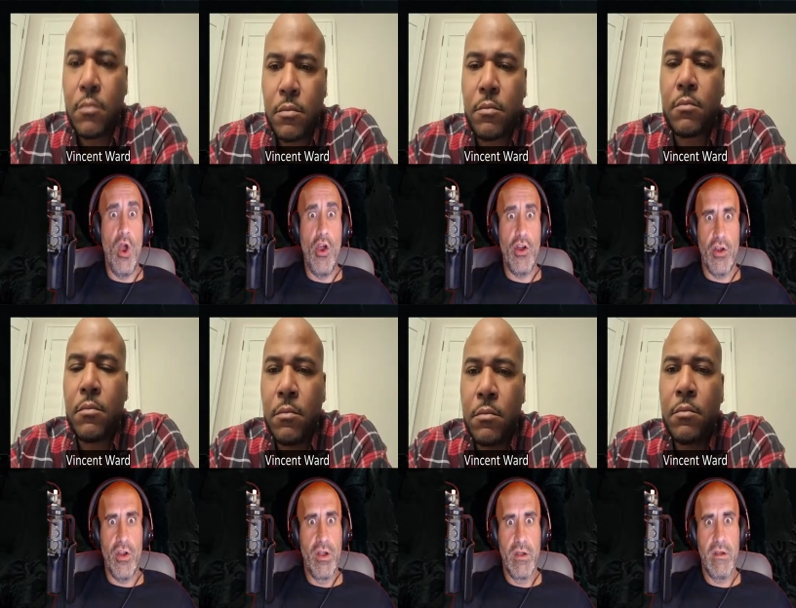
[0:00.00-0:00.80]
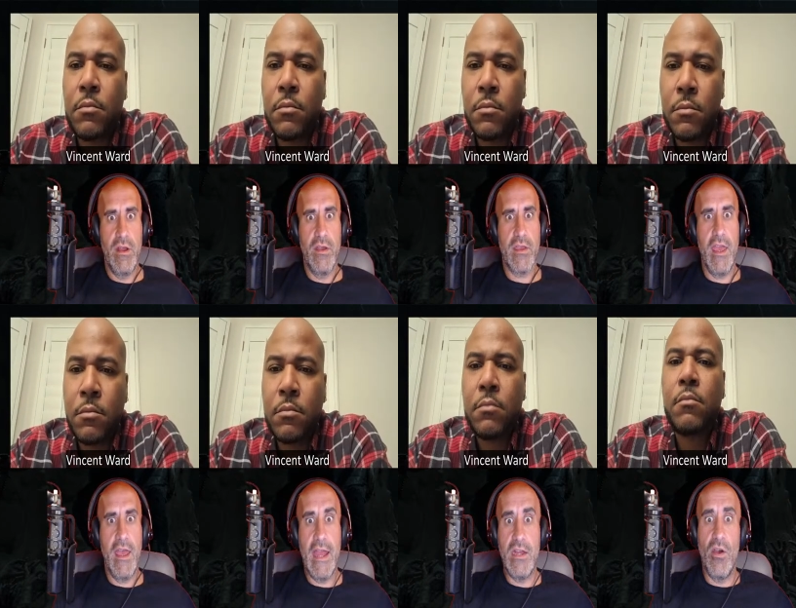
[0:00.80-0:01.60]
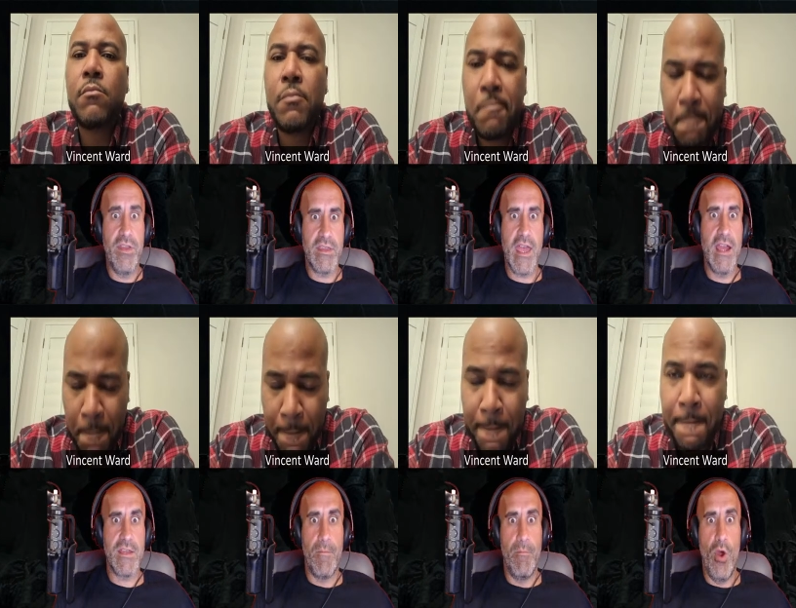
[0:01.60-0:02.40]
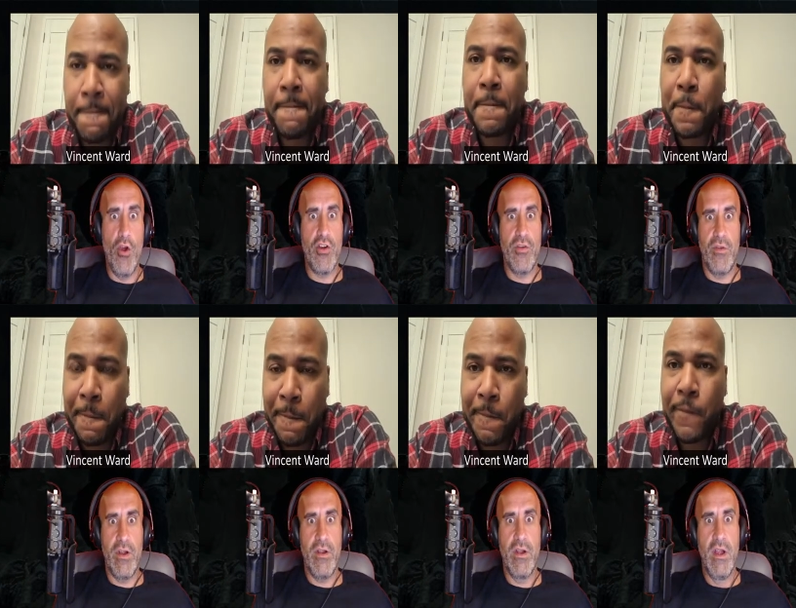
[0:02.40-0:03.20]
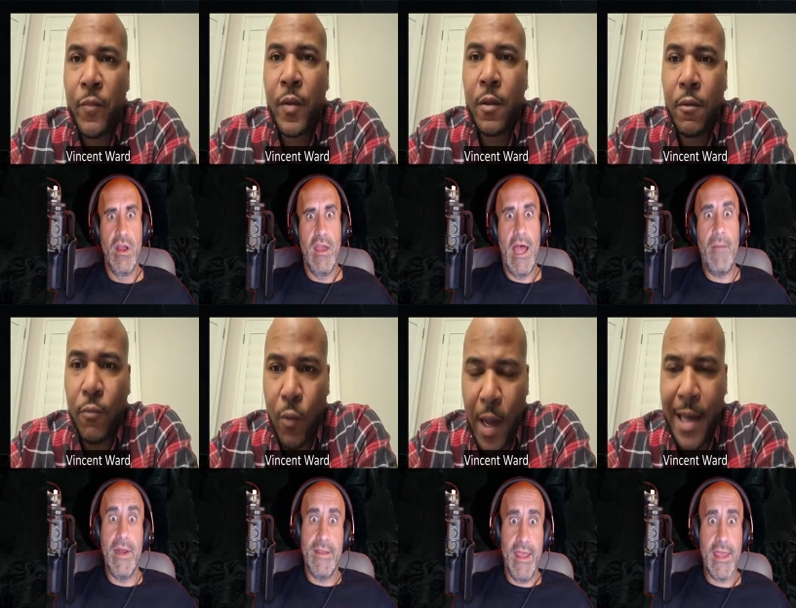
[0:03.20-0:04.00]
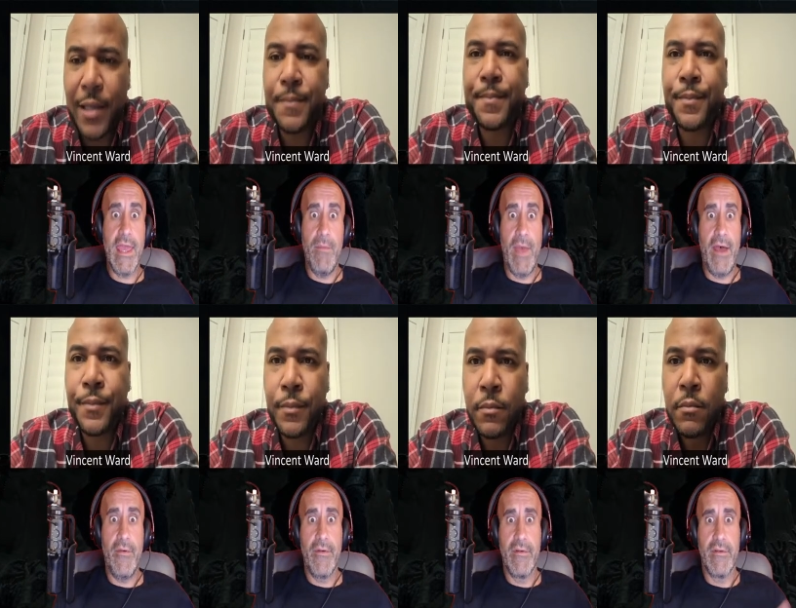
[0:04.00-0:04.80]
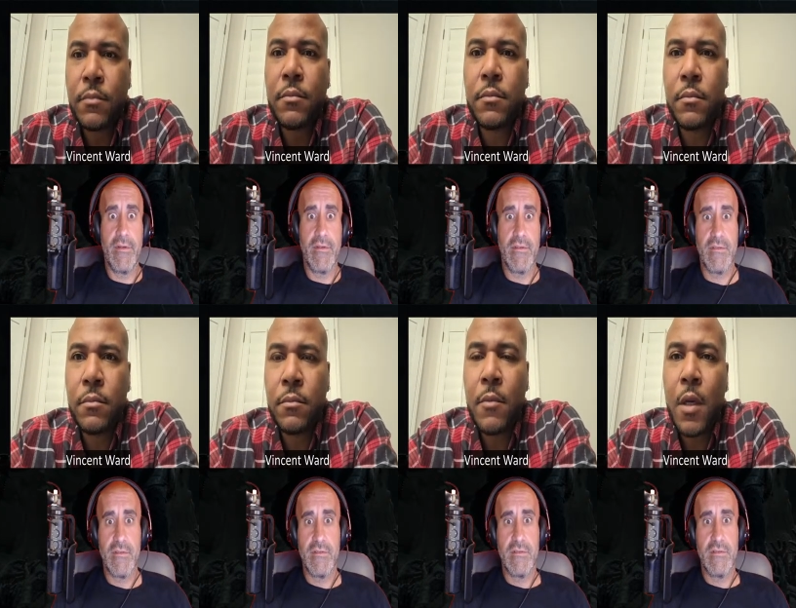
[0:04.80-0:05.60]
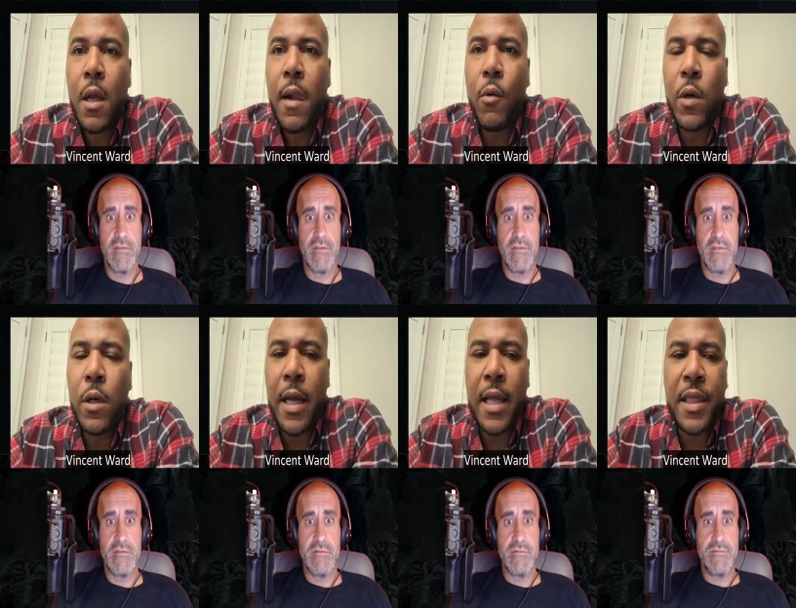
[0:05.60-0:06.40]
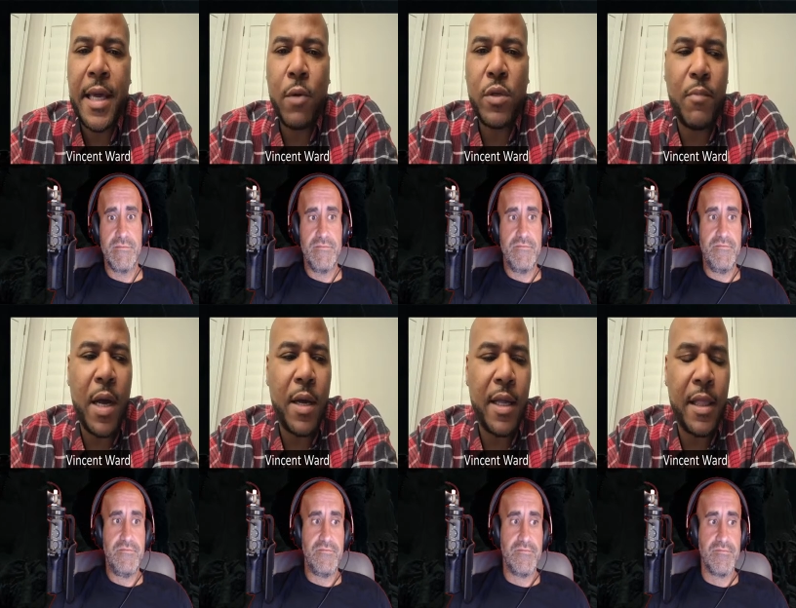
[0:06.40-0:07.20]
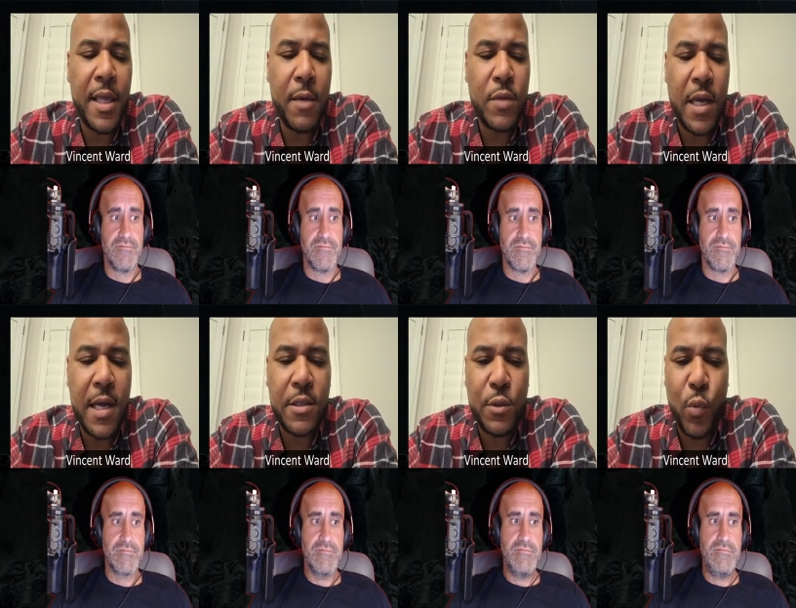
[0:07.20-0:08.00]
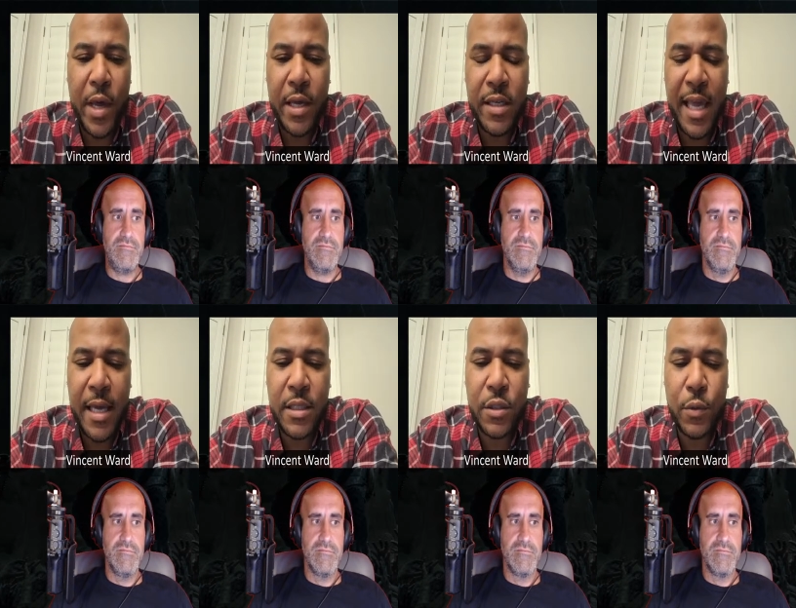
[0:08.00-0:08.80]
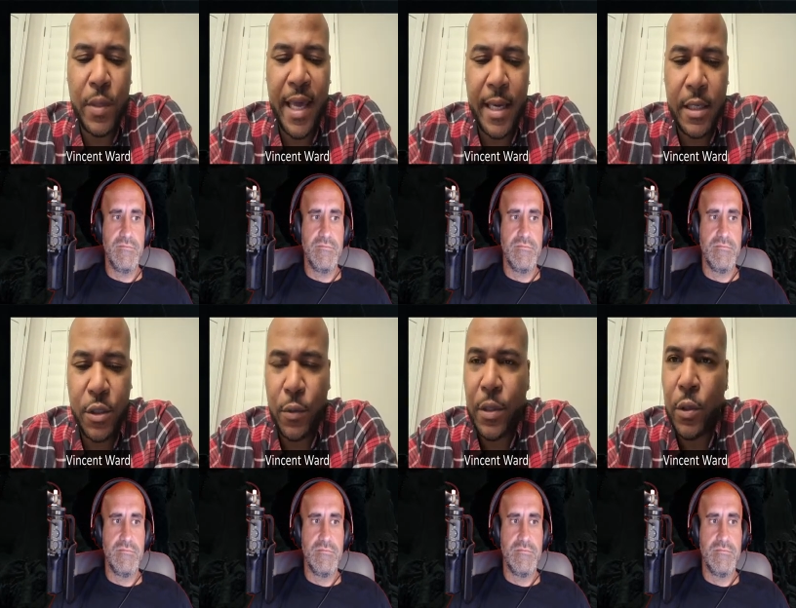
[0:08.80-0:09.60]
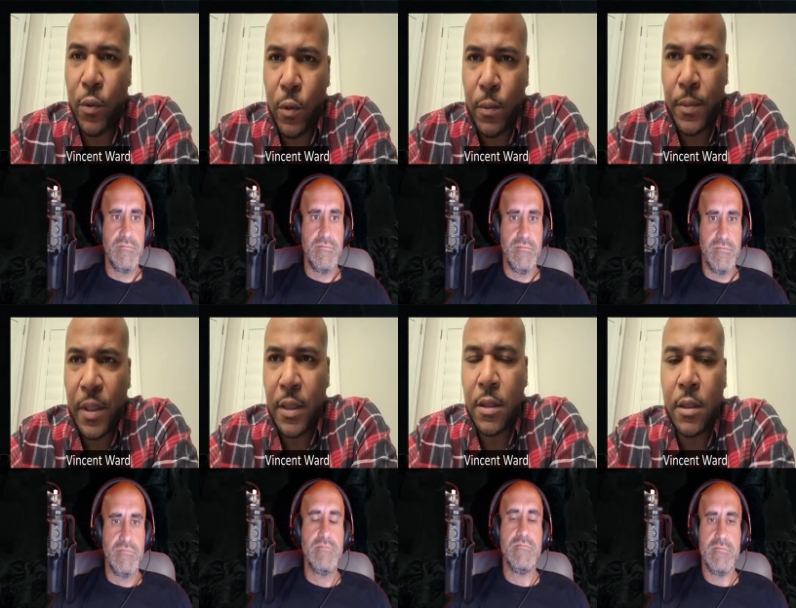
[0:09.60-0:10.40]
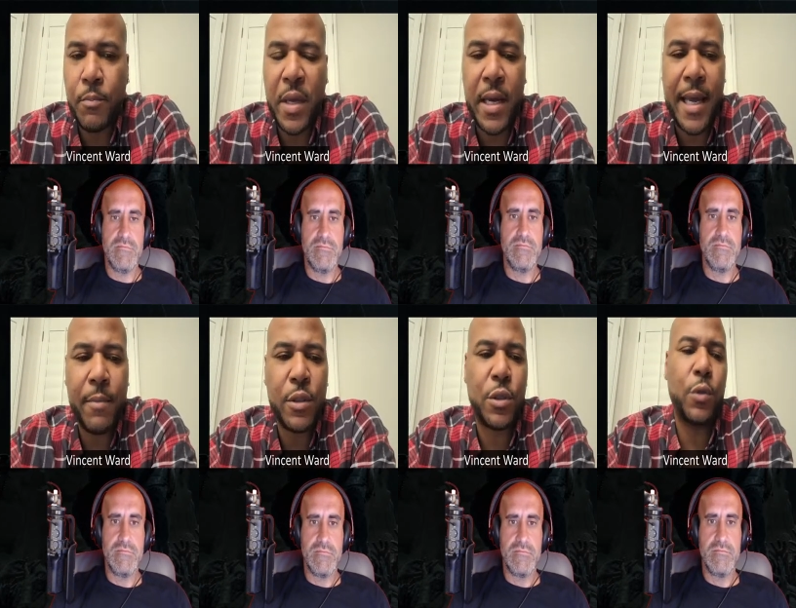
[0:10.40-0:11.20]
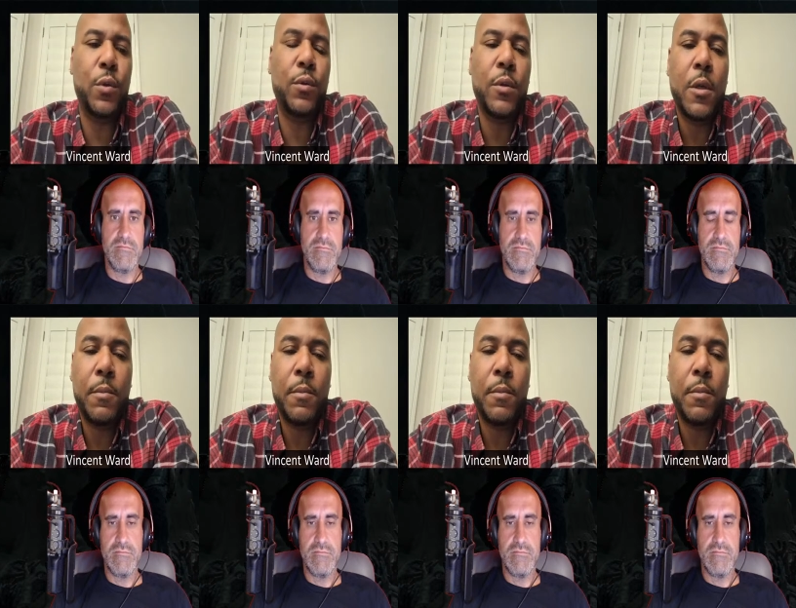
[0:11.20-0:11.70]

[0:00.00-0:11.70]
Speaker 1: murder. Okay, I know this guy's a murderer. I'm gonna right. take him out.
Speaker 2: Well, I think it was my I think it was Oscar's way into getting into the group, being able to